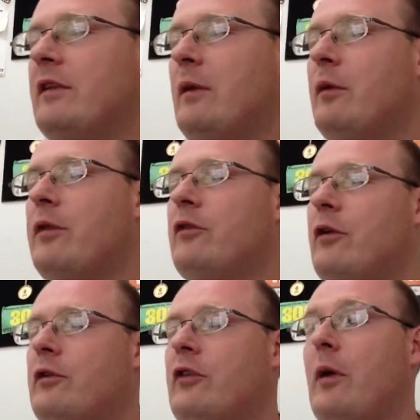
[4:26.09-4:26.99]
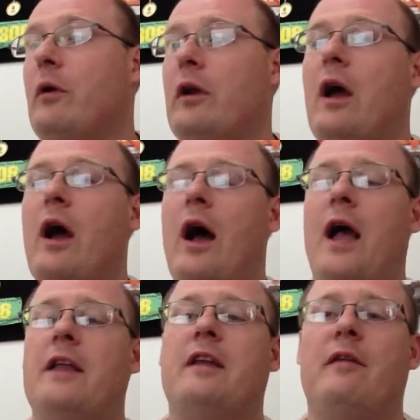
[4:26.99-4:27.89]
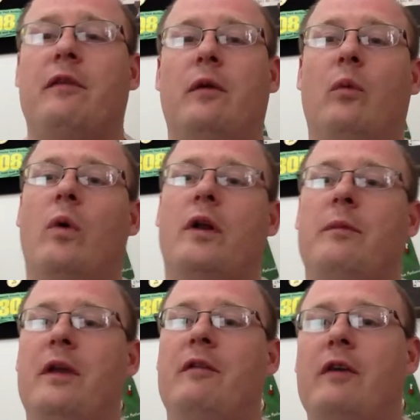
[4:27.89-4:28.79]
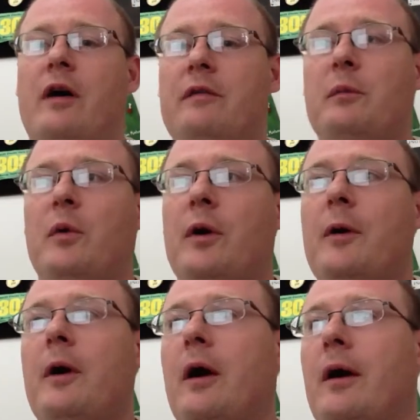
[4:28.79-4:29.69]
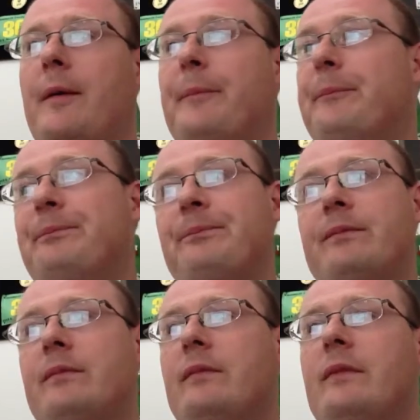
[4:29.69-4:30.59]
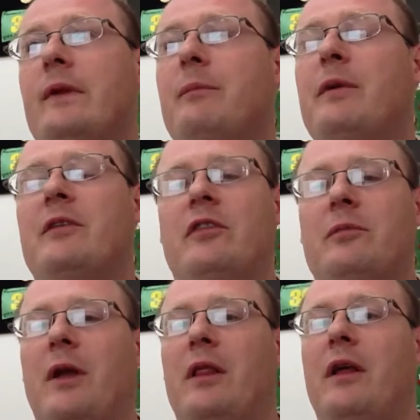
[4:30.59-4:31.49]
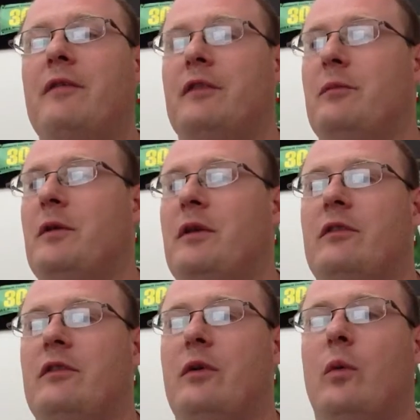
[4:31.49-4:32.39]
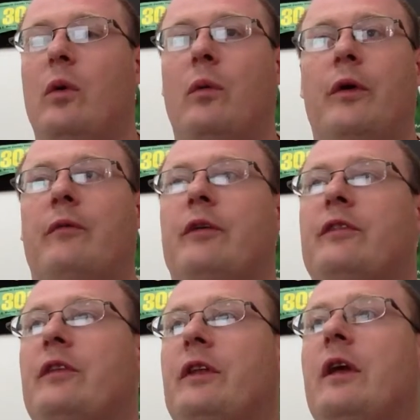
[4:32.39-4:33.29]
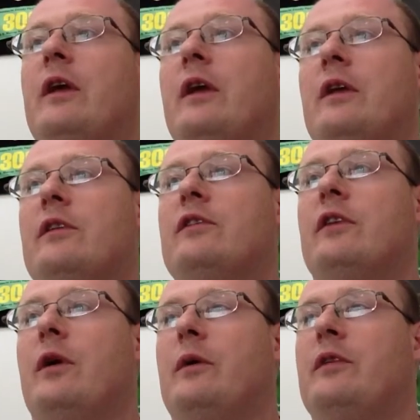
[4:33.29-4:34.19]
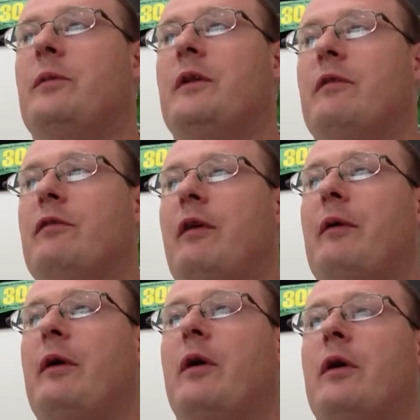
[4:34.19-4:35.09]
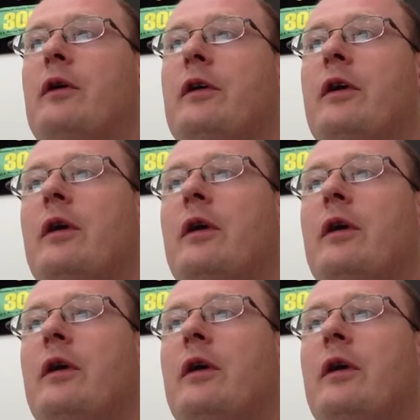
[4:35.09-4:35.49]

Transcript: Like with church, I wanna. I definitely wanna be involved more. Um, but just my life has been just a whirlwind recently, so it's been very hard.